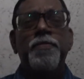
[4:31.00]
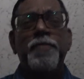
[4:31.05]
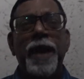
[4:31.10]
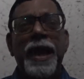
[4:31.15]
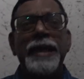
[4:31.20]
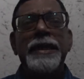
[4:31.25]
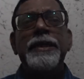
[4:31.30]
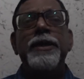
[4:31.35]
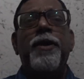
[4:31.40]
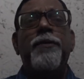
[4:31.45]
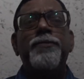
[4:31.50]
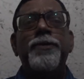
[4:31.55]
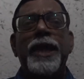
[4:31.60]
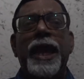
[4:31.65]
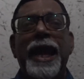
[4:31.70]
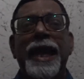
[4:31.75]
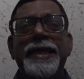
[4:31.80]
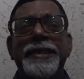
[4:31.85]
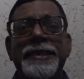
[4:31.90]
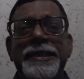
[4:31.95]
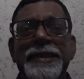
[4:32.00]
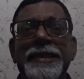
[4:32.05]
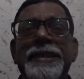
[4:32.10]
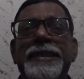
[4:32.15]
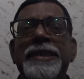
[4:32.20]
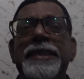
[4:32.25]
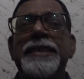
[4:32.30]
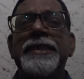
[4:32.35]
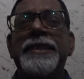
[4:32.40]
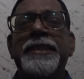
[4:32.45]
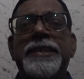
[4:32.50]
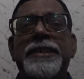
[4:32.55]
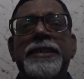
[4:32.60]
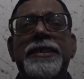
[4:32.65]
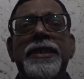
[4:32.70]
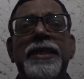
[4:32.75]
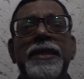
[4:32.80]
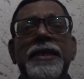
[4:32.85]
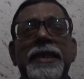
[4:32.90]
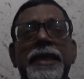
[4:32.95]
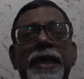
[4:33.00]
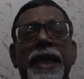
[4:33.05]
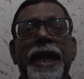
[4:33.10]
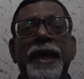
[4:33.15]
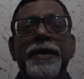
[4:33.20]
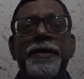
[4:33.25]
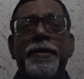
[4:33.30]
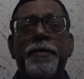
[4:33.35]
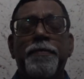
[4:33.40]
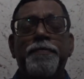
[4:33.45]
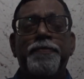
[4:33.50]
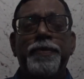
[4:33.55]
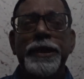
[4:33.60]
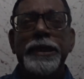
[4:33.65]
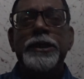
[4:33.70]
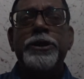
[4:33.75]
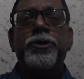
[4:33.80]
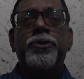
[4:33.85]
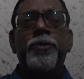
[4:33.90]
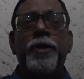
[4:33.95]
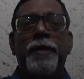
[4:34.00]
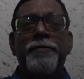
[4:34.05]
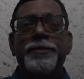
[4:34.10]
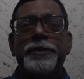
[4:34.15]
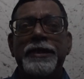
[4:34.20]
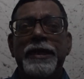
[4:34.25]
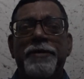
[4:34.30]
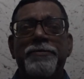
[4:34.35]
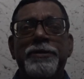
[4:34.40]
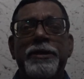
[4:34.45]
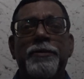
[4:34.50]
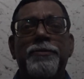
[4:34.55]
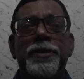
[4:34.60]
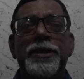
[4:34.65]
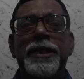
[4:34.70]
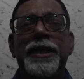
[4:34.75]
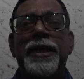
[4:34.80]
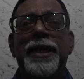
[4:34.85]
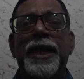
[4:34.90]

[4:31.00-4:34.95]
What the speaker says: many of the ex-teachers, priests who have served over here.